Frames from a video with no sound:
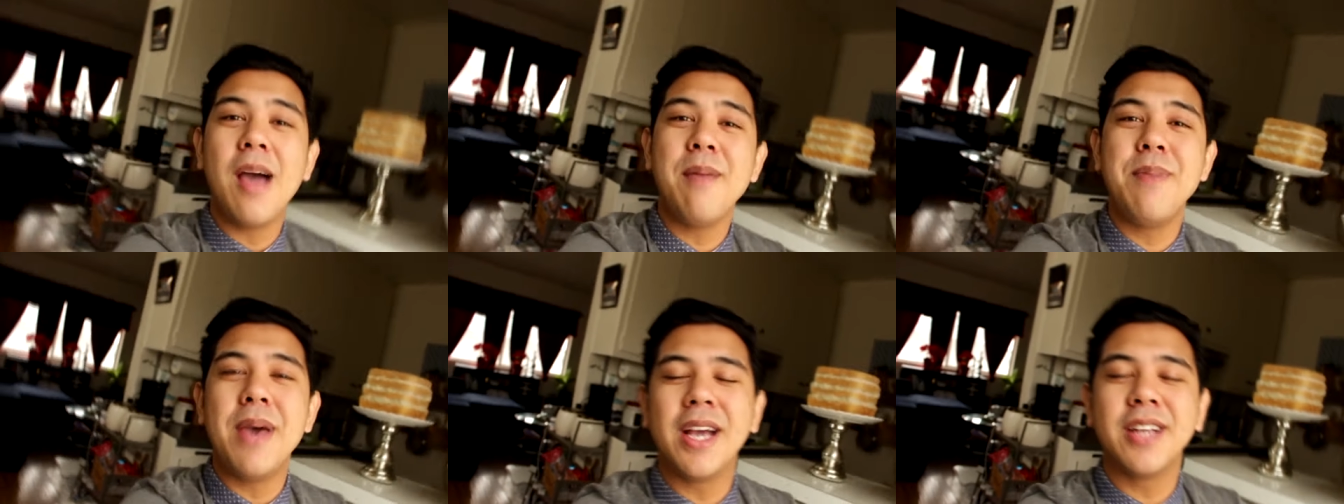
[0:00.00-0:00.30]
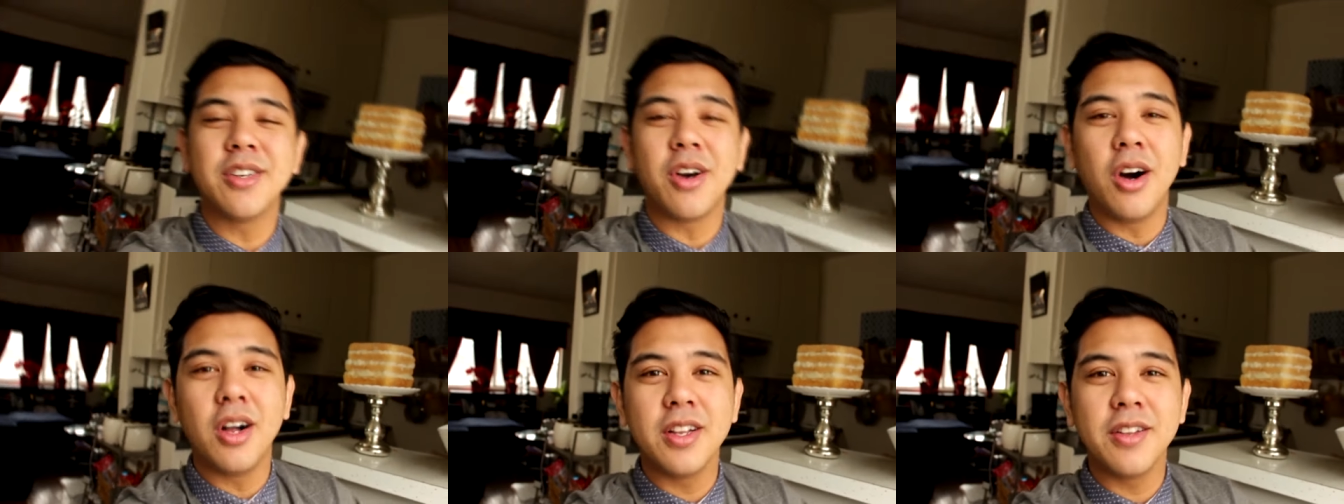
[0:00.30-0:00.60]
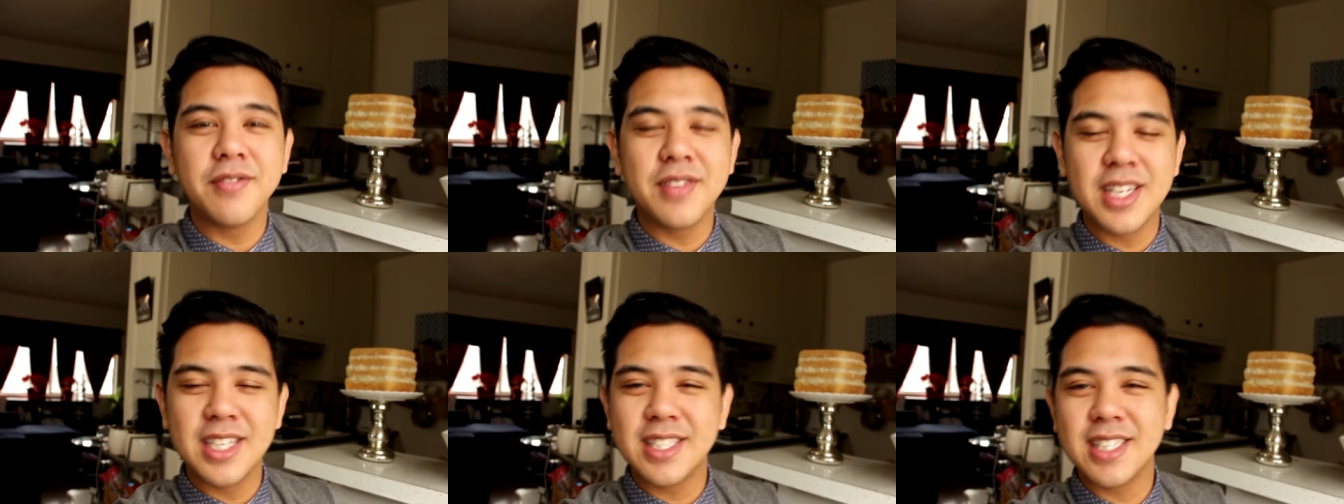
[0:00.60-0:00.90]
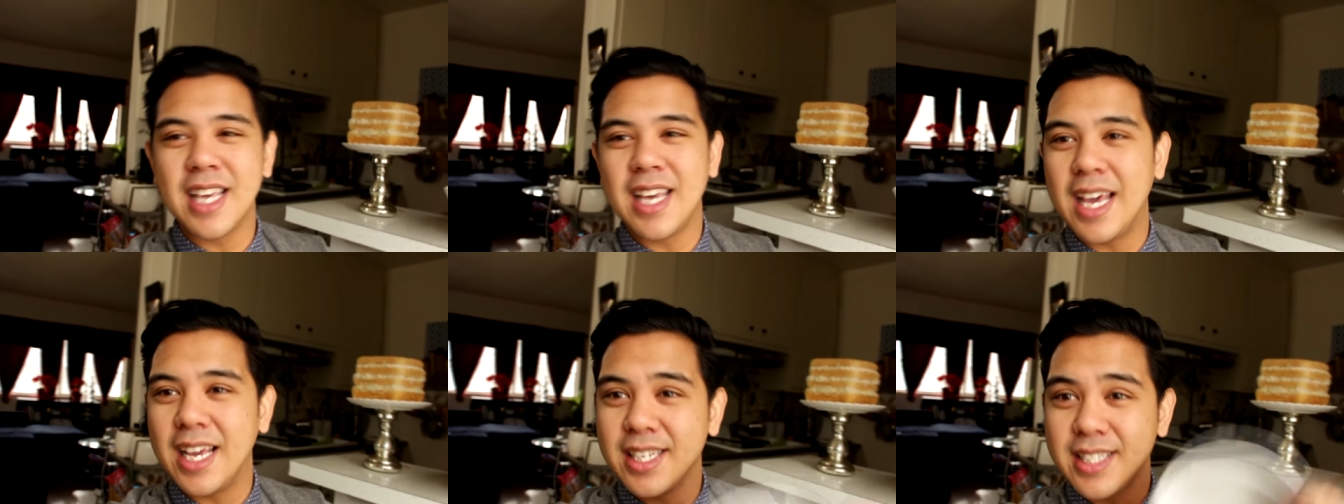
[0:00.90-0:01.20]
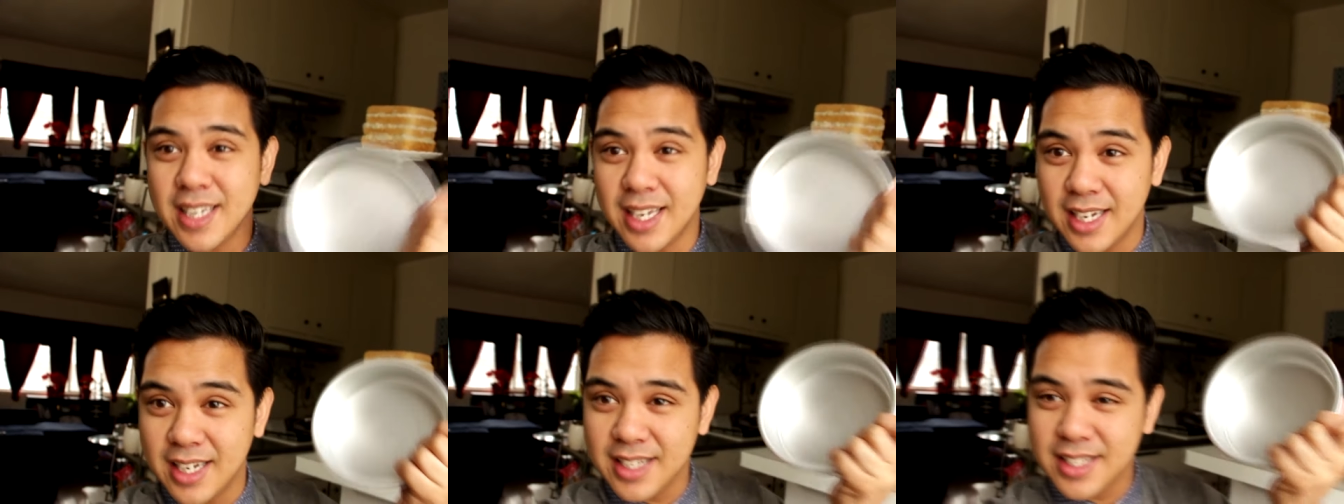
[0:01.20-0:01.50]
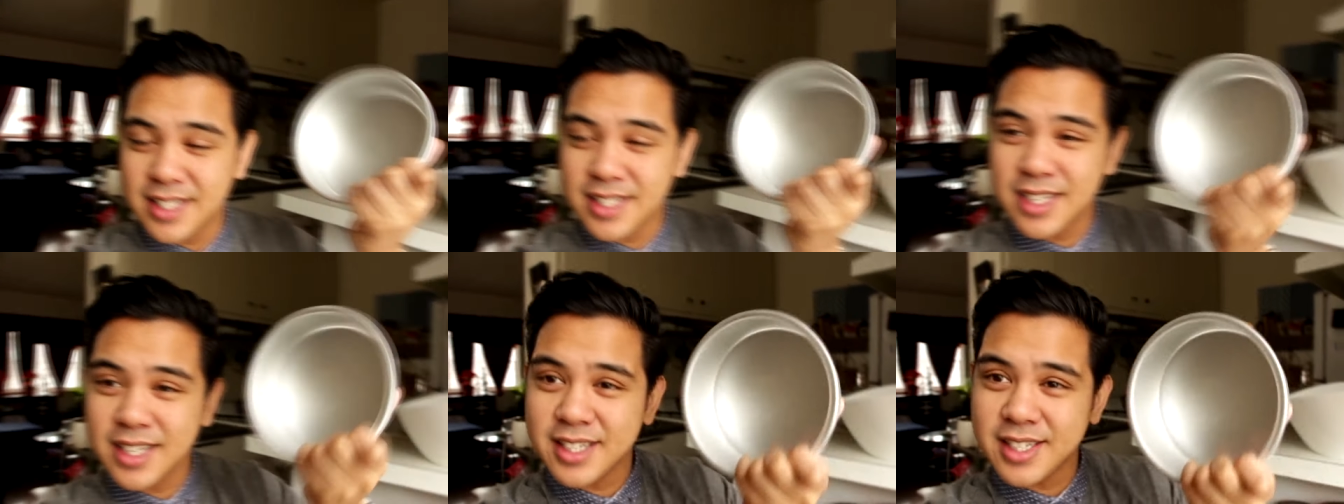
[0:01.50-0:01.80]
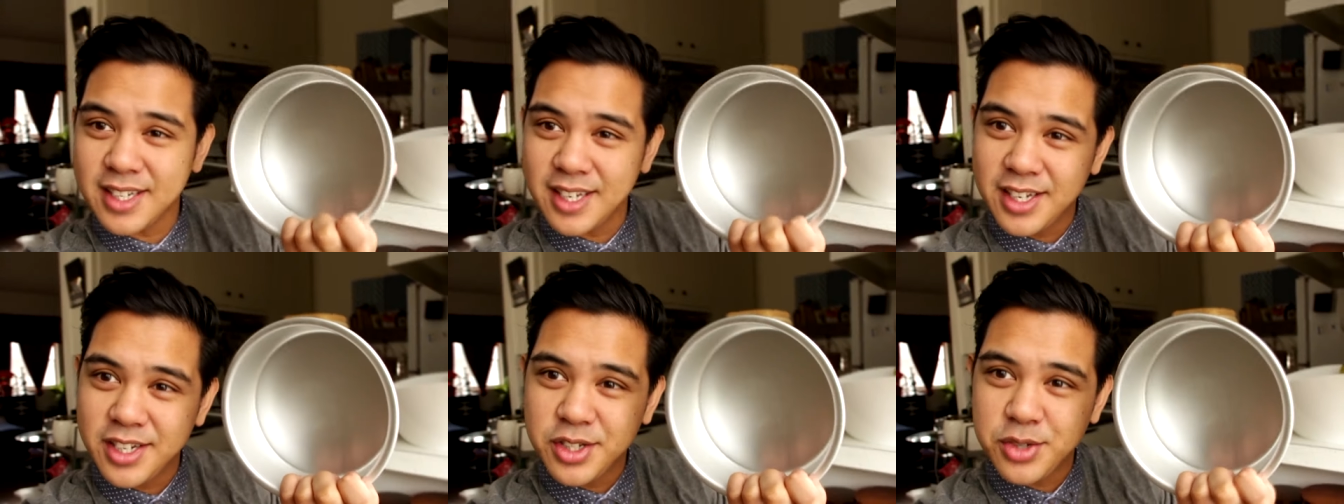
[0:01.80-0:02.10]
I baked all of these cakes in a
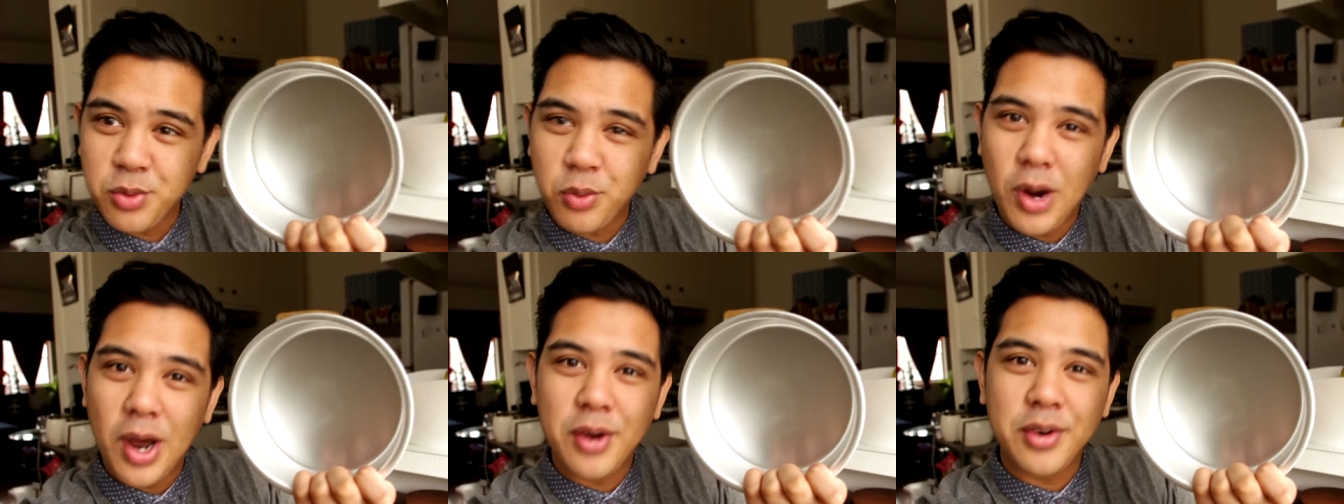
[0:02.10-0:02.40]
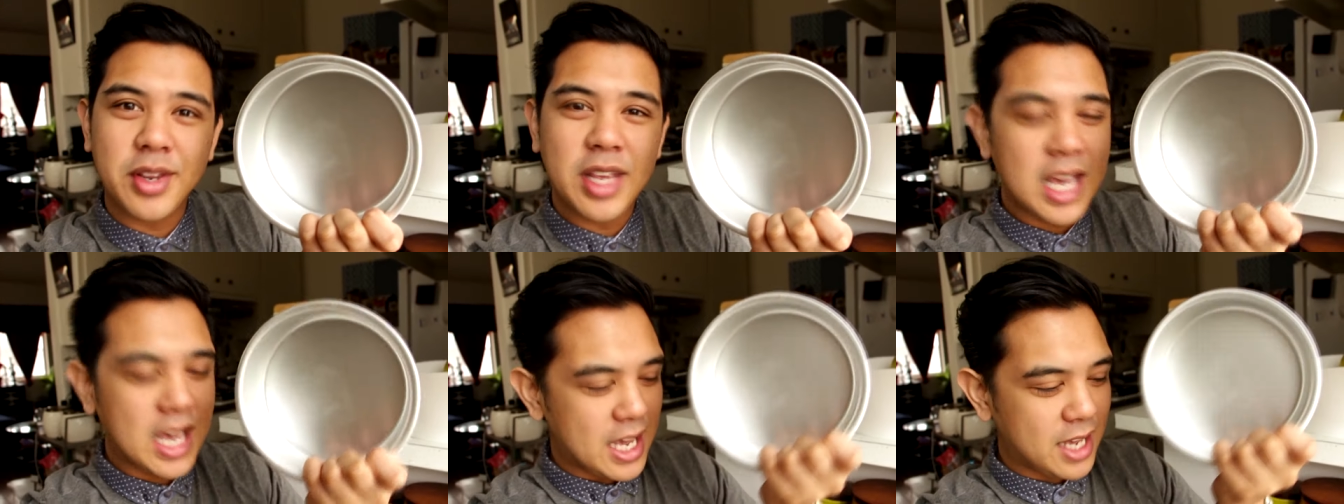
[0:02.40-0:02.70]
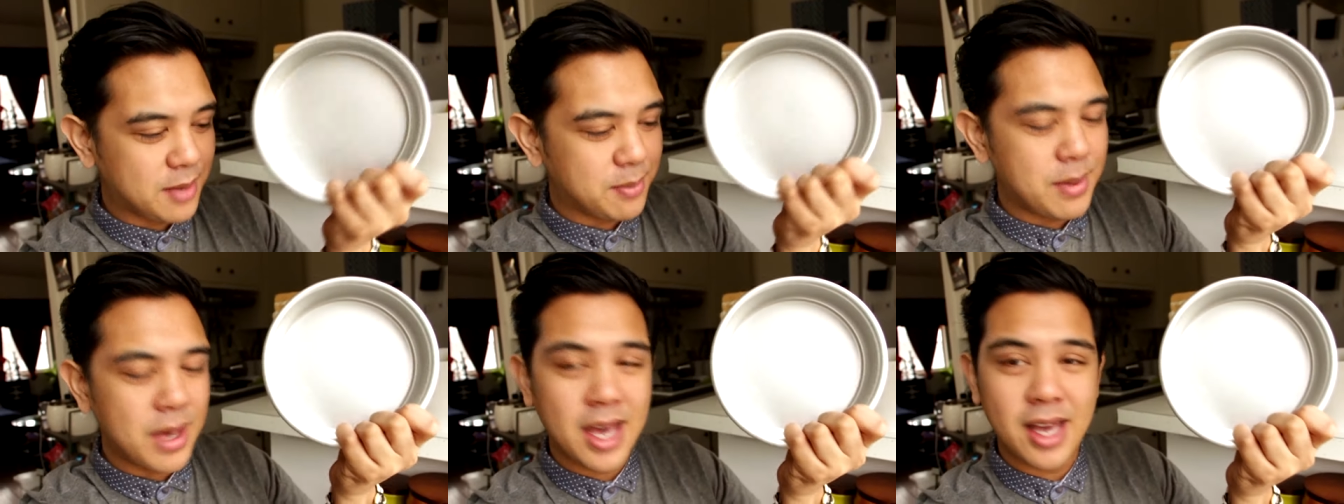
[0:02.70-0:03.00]
six inch round cake